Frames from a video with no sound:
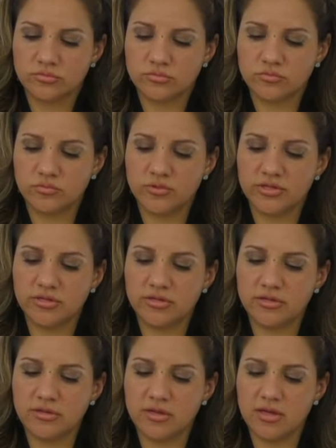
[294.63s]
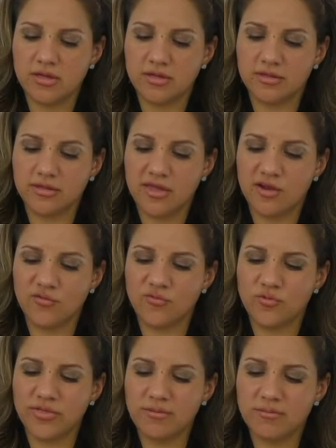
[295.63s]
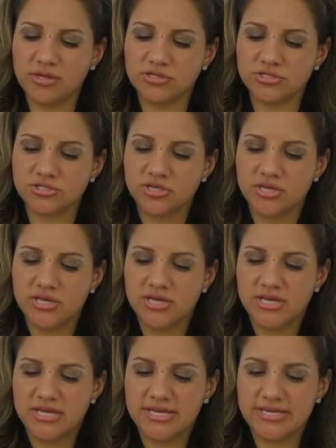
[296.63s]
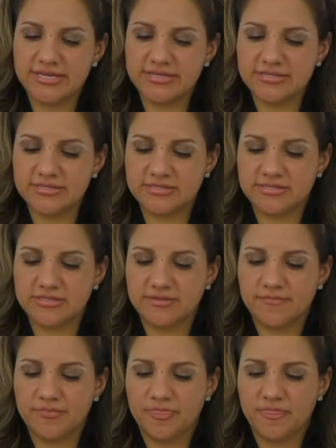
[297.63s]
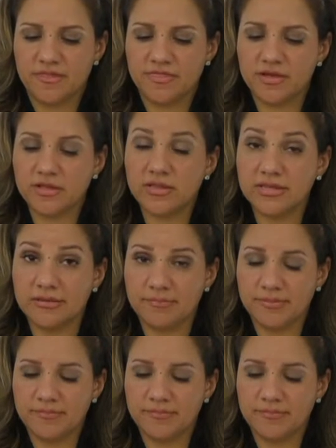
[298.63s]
really care for that much is the clip.